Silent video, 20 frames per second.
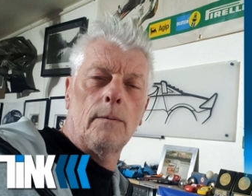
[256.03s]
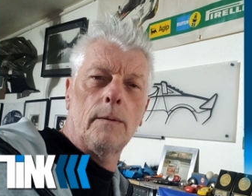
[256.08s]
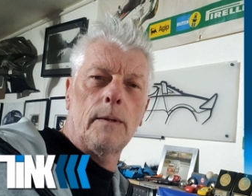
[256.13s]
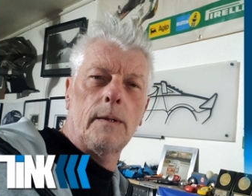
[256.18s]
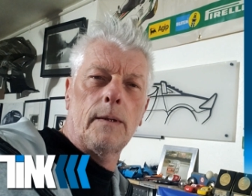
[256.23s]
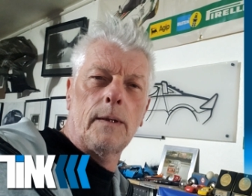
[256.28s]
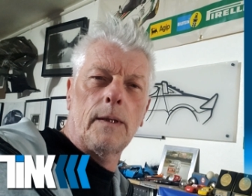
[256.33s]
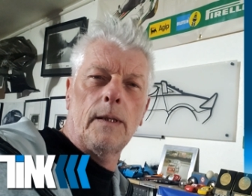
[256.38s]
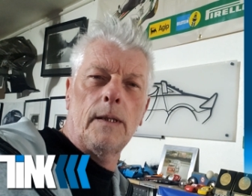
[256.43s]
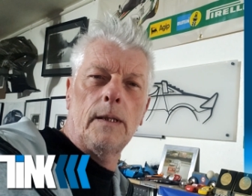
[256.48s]

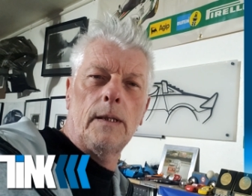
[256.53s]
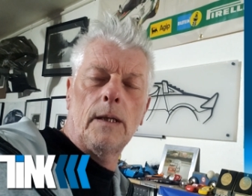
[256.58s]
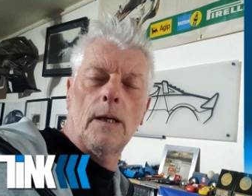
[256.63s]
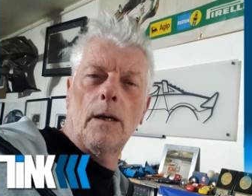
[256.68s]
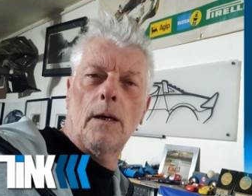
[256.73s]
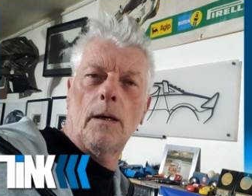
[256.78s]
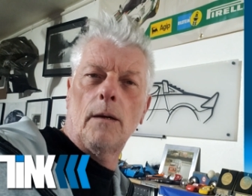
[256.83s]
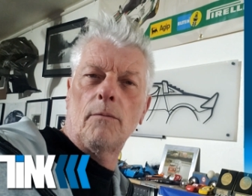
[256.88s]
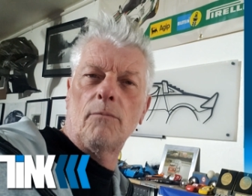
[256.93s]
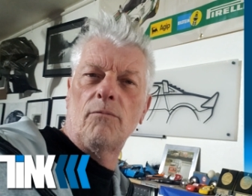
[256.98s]
with the
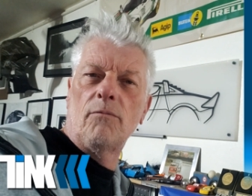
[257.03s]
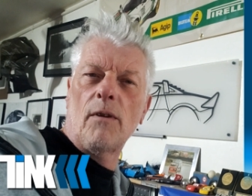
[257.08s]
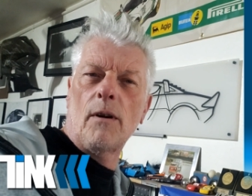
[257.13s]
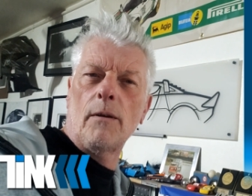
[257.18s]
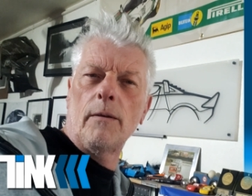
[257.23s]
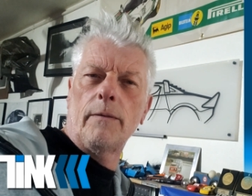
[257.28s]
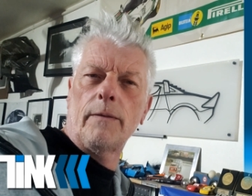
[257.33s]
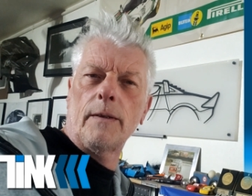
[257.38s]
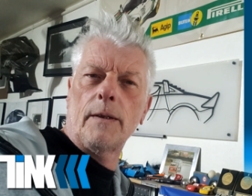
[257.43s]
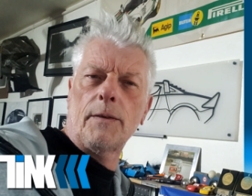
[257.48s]
uh,
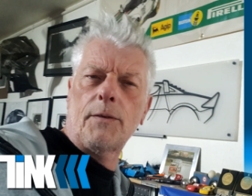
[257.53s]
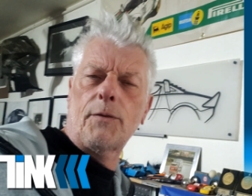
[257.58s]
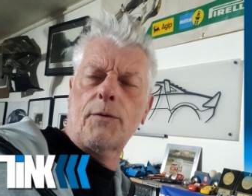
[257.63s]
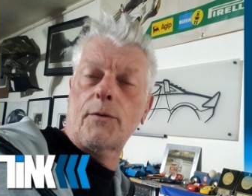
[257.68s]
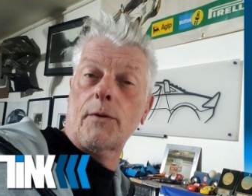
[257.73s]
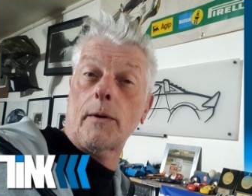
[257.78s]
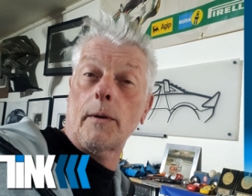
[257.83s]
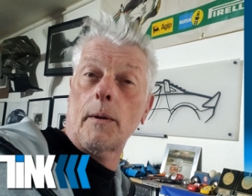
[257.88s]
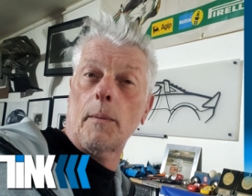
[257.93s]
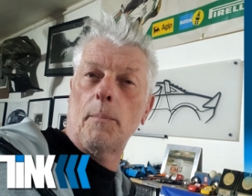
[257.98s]
Rover
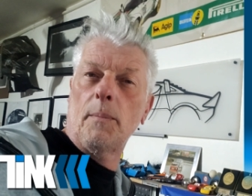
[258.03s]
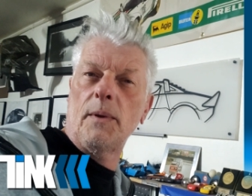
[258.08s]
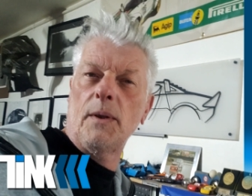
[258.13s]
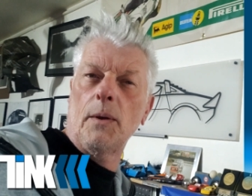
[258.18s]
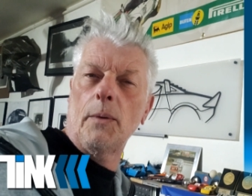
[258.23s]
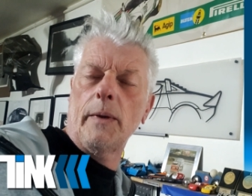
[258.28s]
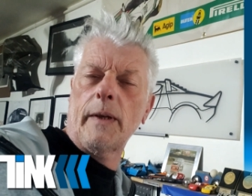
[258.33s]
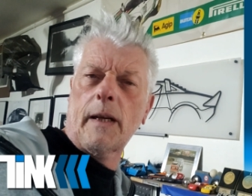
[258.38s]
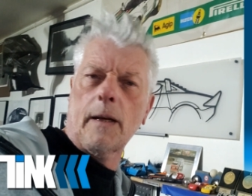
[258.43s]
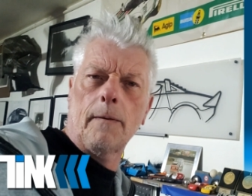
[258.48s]
stroke
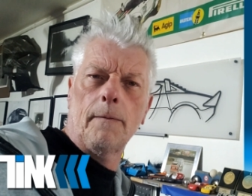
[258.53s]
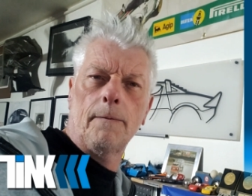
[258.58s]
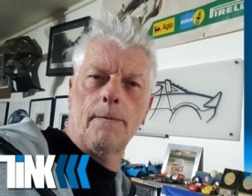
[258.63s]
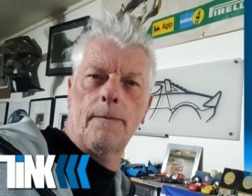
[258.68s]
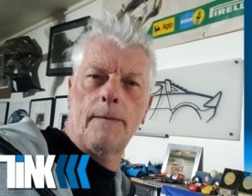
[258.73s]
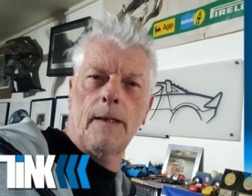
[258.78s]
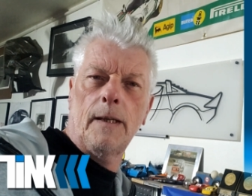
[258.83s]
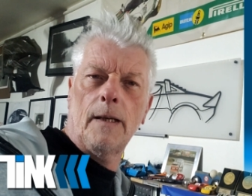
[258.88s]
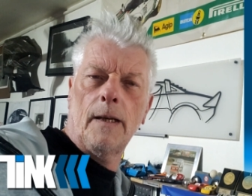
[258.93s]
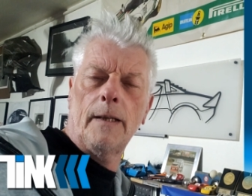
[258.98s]
Buick
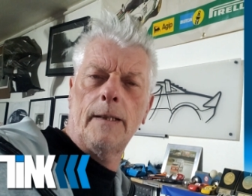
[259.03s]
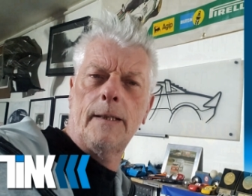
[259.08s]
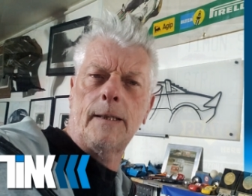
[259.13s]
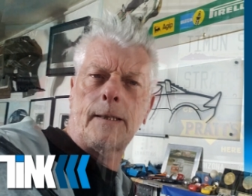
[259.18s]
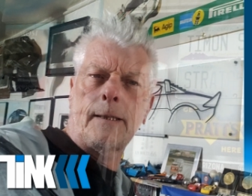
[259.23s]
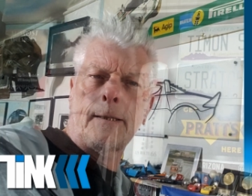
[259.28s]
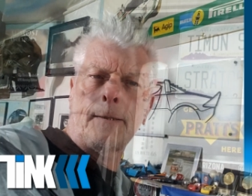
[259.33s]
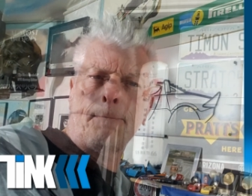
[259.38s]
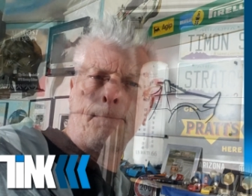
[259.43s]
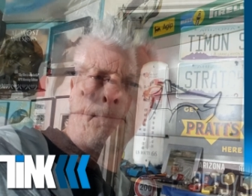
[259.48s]

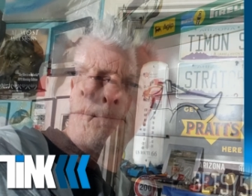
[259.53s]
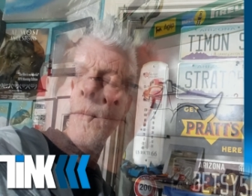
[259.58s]
V8.